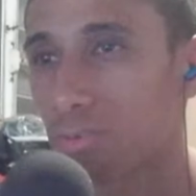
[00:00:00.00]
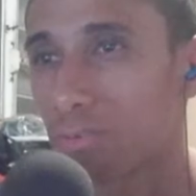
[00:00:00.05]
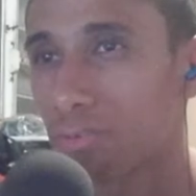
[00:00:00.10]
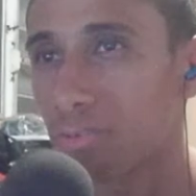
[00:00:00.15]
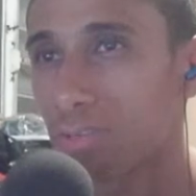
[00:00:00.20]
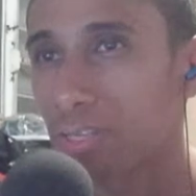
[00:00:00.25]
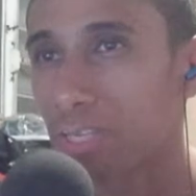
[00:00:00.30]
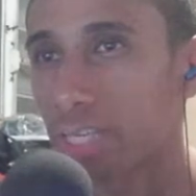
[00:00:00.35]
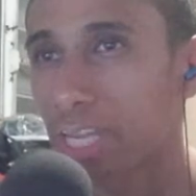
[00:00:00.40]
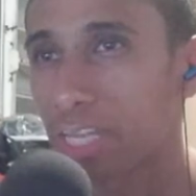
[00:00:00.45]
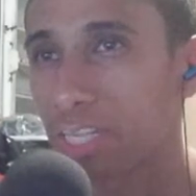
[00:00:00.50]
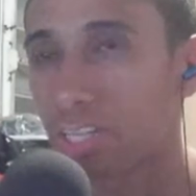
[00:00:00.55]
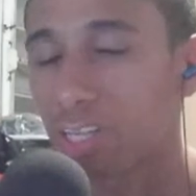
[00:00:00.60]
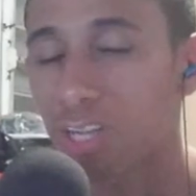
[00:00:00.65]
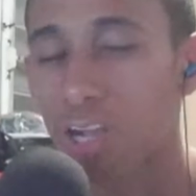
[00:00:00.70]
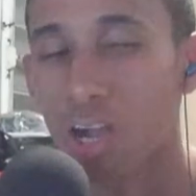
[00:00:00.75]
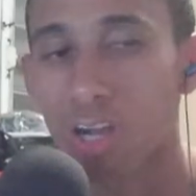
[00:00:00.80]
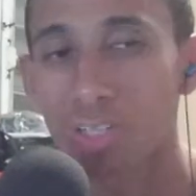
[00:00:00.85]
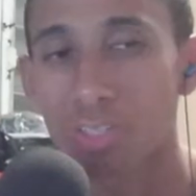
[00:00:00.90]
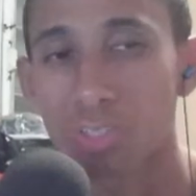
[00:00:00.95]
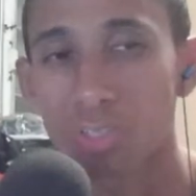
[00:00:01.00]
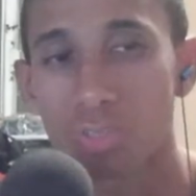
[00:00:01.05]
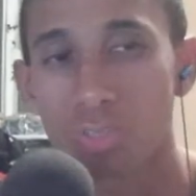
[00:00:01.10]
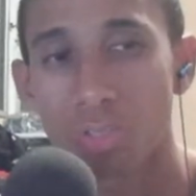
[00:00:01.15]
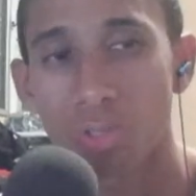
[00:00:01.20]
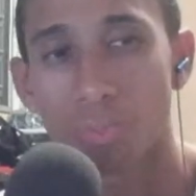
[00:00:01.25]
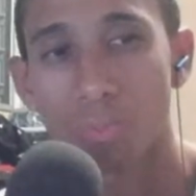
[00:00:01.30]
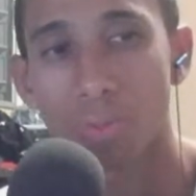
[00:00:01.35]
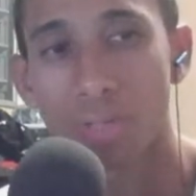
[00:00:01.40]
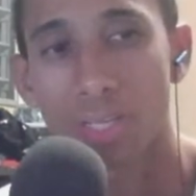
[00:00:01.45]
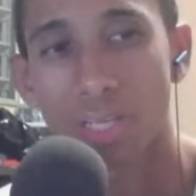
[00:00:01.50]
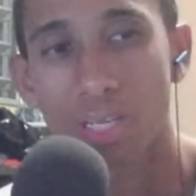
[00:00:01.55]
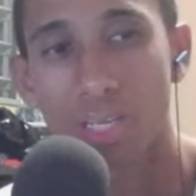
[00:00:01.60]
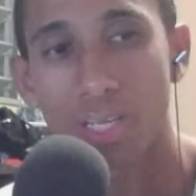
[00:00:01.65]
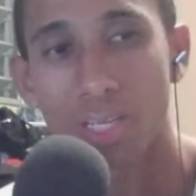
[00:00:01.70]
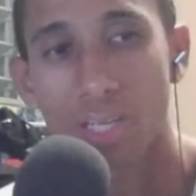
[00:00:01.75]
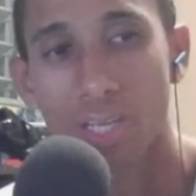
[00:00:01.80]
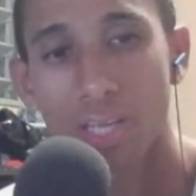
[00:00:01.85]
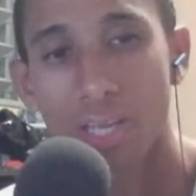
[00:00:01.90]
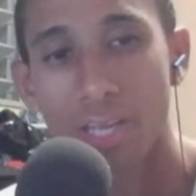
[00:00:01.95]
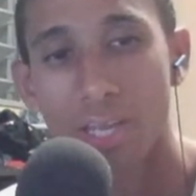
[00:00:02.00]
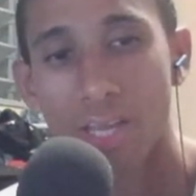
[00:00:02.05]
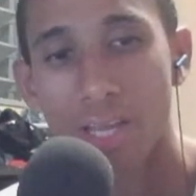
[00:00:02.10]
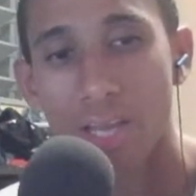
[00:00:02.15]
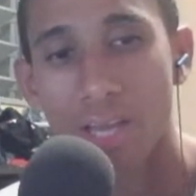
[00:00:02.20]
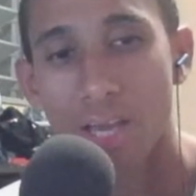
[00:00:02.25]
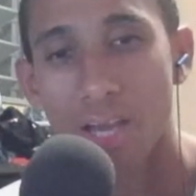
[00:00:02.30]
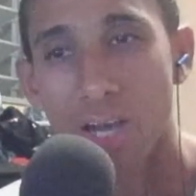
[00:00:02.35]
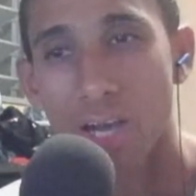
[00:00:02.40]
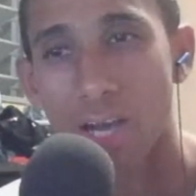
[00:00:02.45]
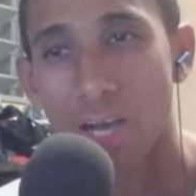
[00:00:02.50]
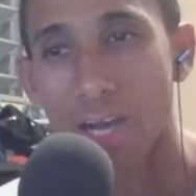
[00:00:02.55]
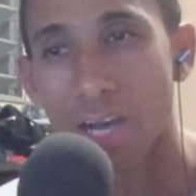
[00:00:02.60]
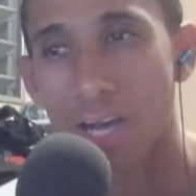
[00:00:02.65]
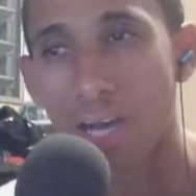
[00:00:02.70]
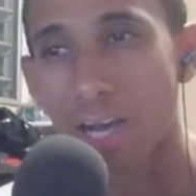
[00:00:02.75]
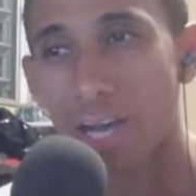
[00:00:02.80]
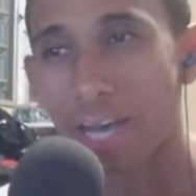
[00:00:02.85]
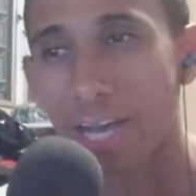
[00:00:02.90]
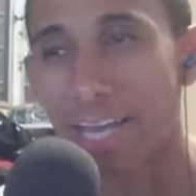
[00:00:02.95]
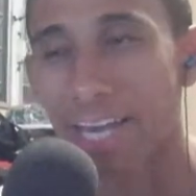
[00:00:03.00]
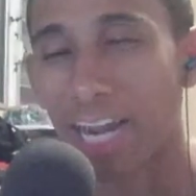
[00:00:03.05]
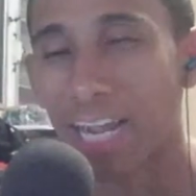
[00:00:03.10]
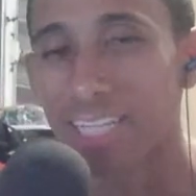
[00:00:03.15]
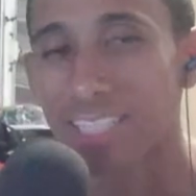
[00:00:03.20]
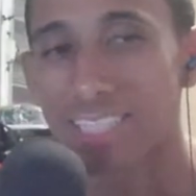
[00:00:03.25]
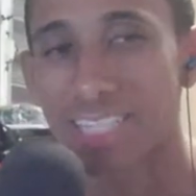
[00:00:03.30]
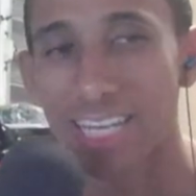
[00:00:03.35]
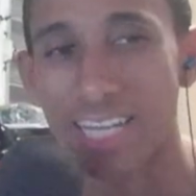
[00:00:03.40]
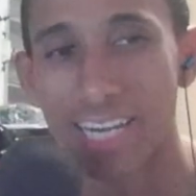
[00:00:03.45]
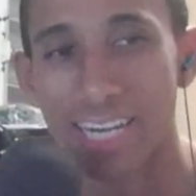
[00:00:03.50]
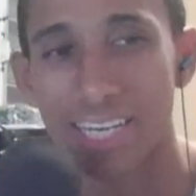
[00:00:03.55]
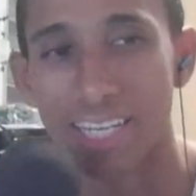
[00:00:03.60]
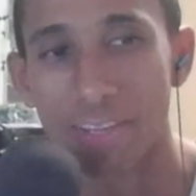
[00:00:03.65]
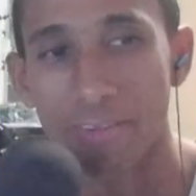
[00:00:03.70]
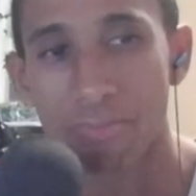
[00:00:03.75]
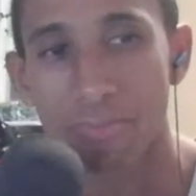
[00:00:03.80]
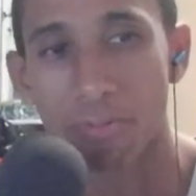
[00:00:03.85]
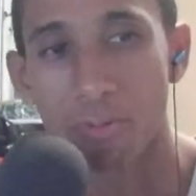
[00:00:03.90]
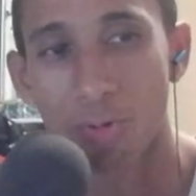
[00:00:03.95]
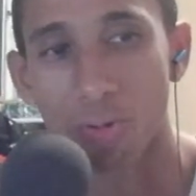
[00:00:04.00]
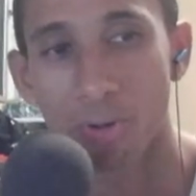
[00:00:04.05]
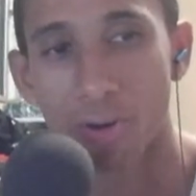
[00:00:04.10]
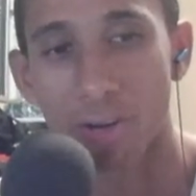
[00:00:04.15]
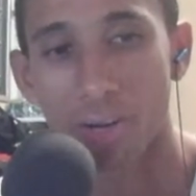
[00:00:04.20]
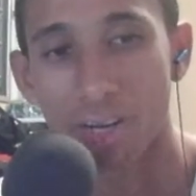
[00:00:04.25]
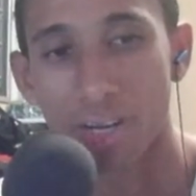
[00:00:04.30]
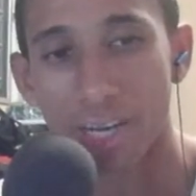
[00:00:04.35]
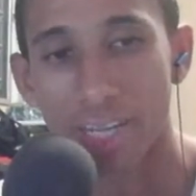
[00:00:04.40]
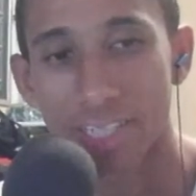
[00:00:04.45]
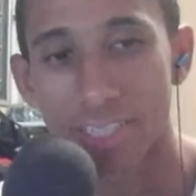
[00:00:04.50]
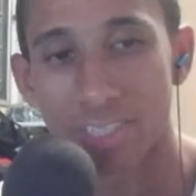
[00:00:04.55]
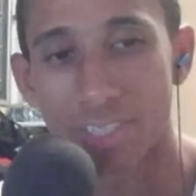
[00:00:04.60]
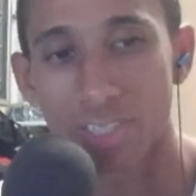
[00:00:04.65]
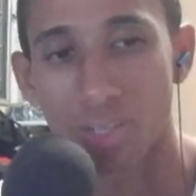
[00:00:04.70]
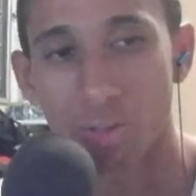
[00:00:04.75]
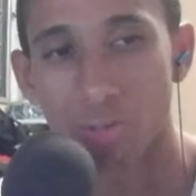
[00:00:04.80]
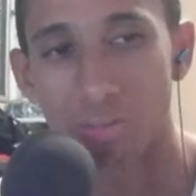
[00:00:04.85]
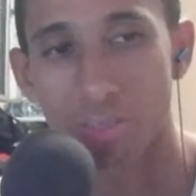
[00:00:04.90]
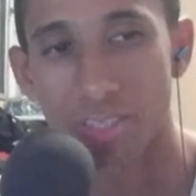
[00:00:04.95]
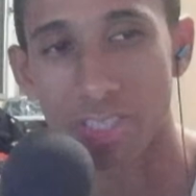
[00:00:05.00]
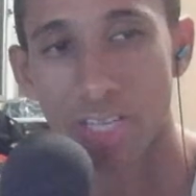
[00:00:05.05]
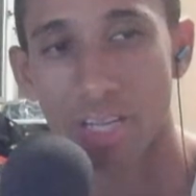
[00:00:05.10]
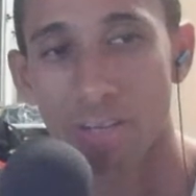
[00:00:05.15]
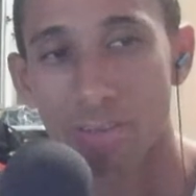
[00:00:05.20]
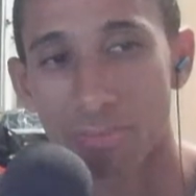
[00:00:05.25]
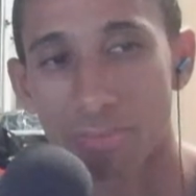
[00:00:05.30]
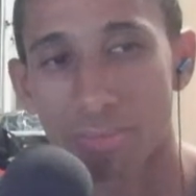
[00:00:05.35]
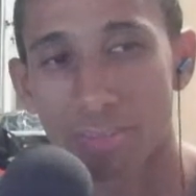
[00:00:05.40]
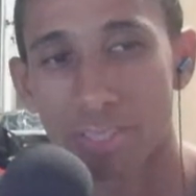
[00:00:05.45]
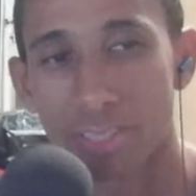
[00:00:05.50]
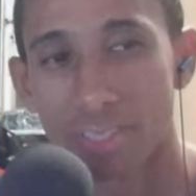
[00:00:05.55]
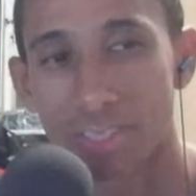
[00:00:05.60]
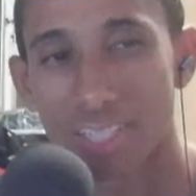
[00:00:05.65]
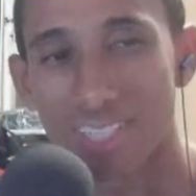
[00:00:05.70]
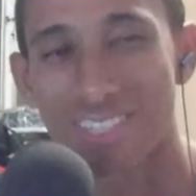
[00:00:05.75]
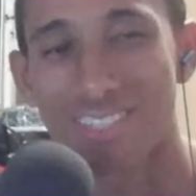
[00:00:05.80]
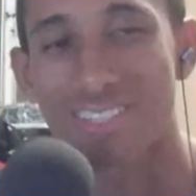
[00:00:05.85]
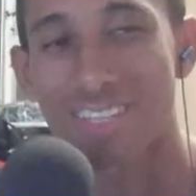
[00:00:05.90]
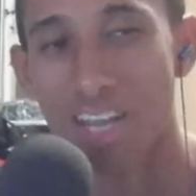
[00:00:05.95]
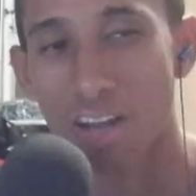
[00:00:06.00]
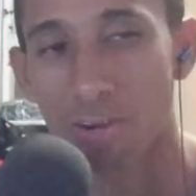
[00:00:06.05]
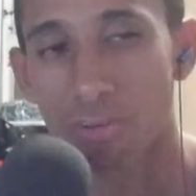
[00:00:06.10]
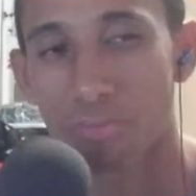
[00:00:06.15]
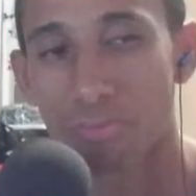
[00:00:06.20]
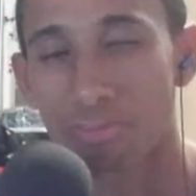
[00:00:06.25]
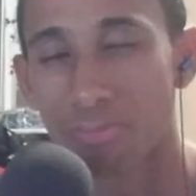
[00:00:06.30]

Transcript: get your console to be an identity for its own self, itself,